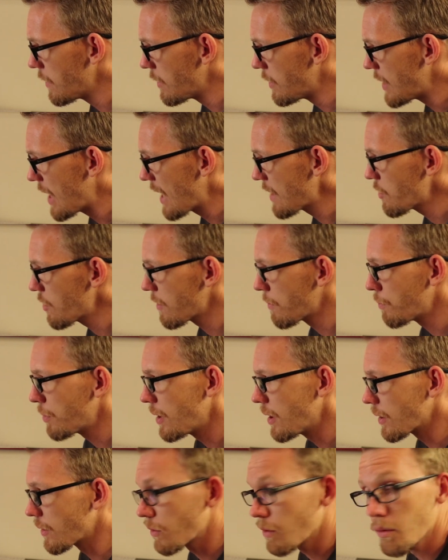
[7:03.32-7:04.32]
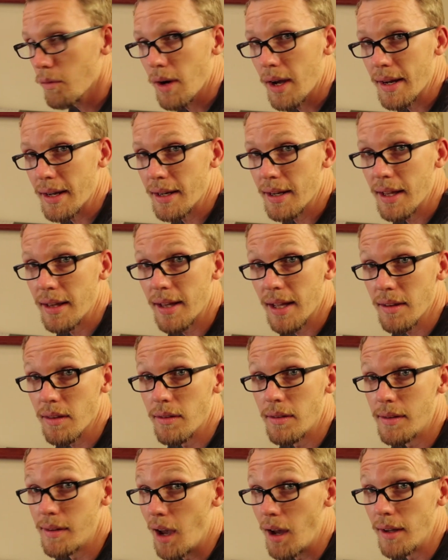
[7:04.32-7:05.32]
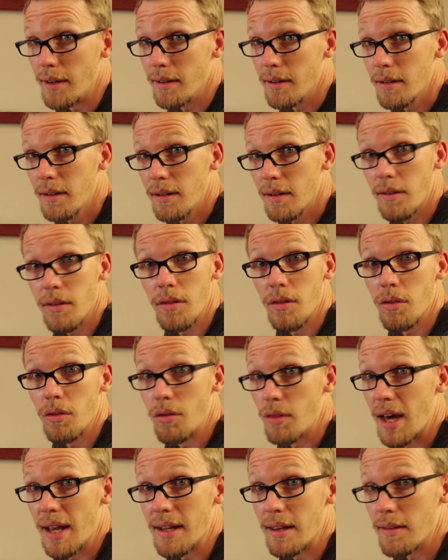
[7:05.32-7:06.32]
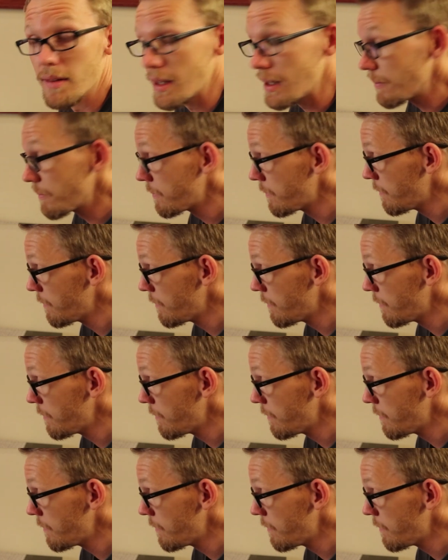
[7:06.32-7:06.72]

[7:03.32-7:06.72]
that just plugs right in and that's done. It's that easy.